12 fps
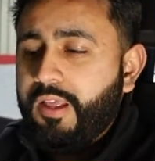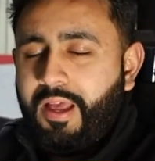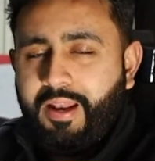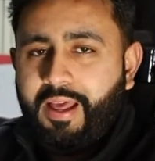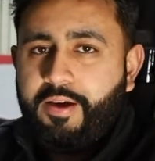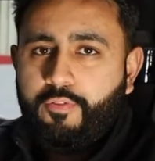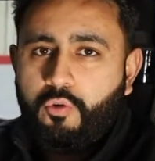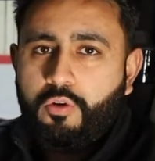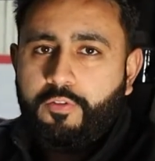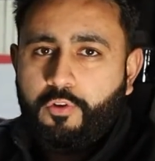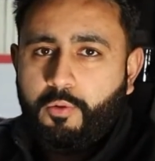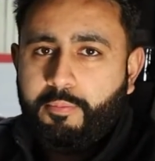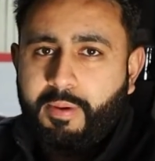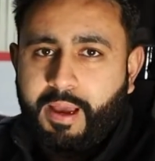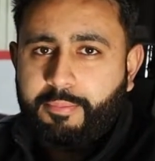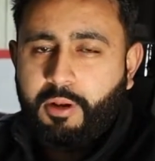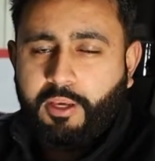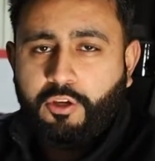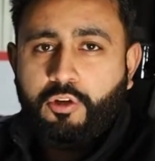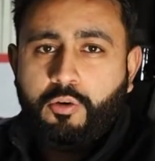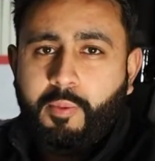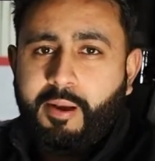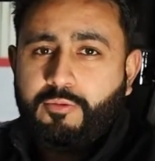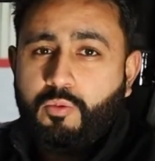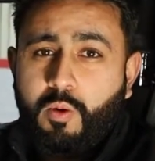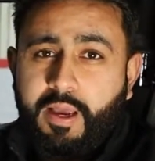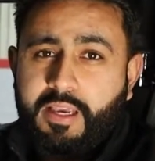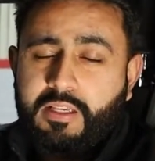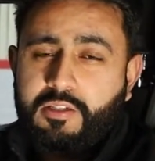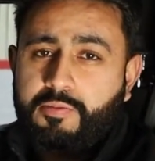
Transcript: and have all of your map like Google Maps, Waze,